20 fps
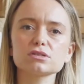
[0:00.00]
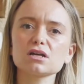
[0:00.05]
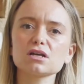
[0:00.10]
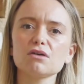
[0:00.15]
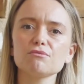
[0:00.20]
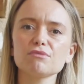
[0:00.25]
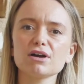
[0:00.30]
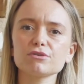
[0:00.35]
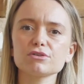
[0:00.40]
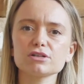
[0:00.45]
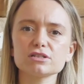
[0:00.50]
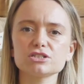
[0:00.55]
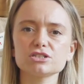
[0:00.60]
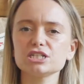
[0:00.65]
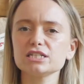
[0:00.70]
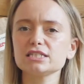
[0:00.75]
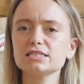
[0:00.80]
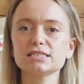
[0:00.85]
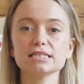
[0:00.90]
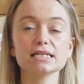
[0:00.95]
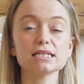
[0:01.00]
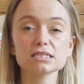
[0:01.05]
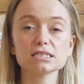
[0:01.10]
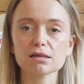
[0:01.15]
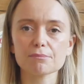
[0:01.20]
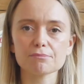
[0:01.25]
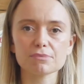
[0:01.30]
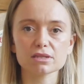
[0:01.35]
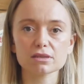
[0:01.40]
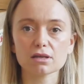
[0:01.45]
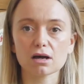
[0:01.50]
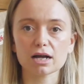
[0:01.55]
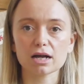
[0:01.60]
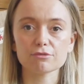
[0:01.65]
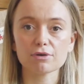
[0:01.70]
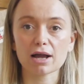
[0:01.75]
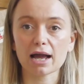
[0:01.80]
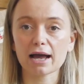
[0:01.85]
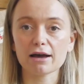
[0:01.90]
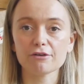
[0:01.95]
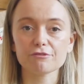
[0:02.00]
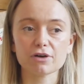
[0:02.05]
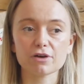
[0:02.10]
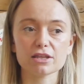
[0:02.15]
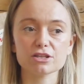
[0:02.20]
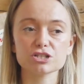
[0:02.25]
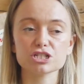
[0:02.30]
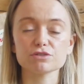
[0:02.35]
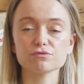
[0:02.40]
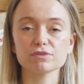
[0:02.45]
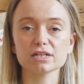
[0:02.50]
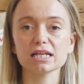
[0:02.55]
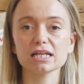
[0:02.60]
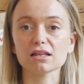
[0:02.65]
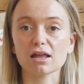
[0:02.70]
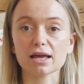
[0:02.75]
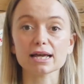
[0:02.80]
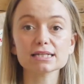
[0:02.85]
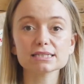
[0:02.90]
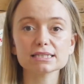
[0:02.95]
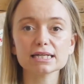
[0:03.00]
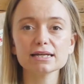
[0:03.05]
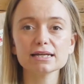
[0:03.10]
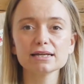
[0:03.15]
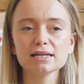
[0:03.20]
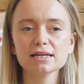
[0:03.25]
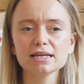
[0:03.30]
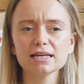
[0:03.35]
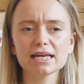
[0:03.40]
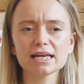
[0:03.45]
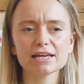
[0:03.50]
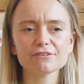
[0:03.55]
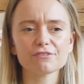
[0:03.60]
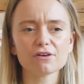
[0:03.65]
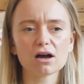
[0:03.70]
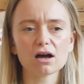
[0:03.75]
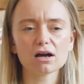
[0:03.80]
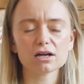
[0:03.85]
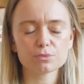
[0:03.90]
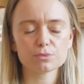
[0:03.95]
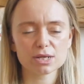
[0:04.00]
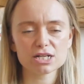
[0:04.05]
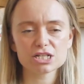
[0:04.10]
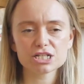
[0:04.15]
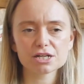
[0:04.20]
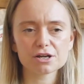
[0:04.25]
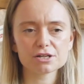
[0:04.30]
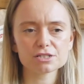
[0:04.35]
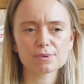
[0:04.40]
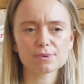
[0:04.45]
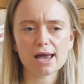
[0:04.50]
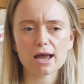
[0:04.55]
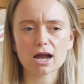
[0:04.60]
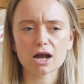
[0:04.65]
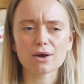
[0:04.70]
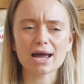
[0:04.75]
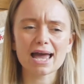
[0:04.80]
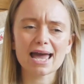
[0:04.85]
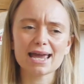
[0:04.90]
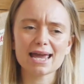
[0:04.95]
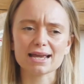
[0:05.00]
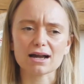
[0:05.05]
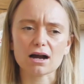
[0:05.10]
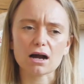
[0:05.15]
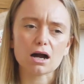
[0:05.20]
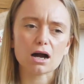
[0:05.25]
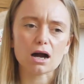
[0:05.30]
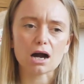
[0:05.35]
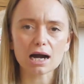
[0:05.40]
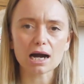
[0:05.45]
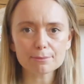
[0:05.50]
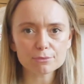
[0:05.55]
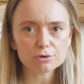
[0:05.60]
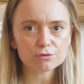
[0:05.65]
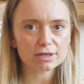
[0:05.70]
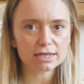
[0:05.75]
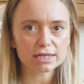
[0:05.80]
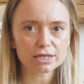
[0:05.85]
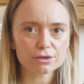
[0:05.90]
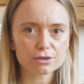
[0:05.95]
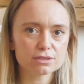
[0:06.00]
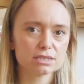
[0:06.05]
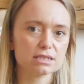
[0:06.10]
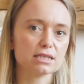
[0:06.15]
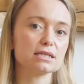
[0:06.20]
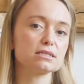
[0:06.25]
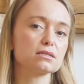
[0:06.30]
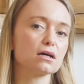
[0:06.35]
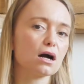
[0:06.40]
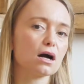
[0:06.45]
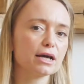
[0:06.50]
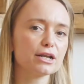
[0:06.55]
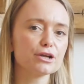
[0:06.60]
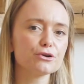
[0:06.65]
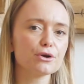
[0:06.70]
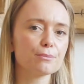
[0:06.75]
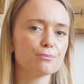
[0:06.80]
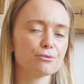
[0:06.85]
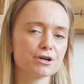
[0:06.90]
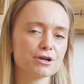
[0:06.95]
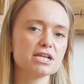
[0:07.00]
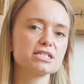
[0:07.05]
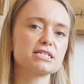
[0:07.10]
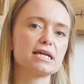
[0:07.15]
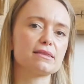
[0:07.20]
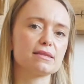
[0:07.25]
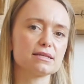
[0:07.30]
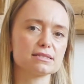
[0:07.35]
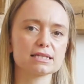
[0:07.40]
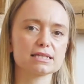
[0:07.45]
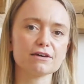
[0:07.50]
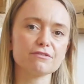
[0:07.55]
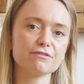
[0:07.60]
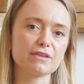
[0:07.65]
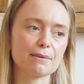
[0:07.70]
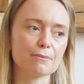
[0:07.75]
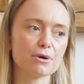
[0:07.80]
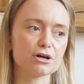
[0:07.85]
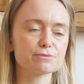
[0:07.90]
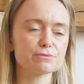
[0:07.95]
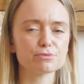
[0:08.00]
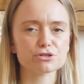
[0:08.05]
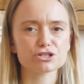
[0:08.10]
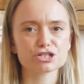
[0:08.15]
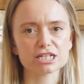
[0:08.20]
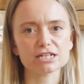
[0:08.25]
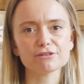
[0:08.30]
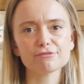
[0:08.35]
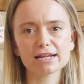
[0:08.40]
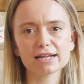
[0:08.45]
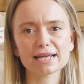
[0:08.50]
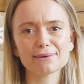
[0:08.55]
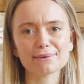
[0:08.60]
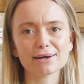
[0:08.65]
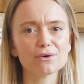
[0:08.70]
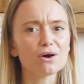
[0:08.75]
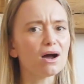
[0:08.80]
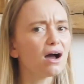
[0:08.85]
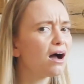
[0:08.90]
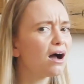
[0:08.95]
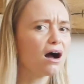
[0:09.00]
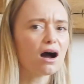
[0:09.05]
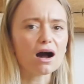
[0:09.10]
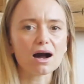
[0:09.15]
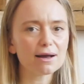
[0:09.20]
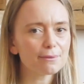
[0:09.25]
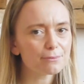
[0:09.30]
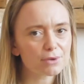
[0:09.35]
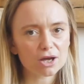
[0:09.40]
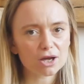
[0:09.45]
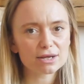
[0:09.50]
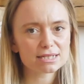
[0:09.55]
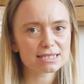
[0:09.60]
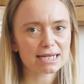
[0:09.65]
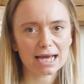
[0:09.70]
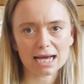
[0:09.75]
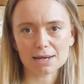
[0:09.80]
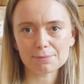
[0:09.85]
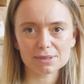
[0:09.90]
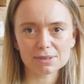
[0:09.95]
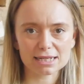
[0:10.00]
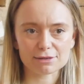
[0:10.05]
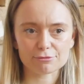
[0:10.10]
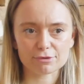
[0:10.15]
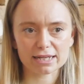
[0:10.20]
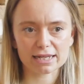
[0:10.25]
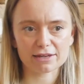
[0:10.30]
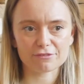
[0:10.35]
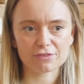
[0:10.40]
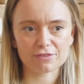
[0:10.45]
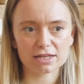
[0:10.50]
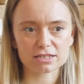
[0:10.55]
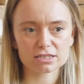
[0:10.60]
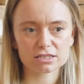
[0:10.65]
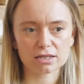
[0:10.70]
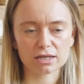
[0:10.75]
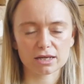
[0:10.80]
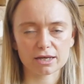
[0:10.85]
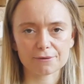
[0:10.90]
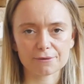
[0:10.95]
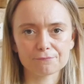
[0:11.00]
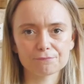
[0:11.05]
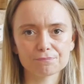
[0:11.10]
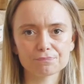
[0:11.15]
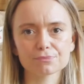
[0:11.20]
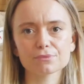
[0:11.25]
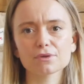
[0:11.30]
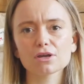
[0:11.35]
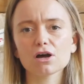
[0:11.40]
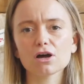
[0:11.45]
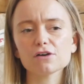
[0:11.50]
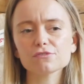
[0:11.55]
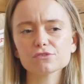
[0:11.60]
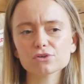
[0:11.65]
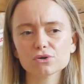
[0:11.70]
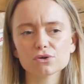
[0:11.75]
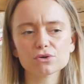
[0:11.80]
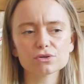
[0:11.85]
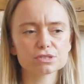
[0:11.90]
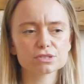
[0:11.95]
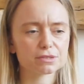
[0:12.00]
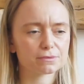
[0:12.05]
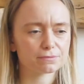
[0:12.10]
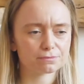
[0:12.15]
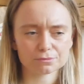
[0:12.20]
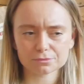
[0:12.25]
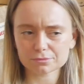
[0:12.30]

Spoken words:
has come around and she's seen something that I have and she really likes it, when she goes away I go, hey, I'm not really using this, I don't appreciate this gift that much, but she really will, I'm going to happily re-gift that to her. Of course,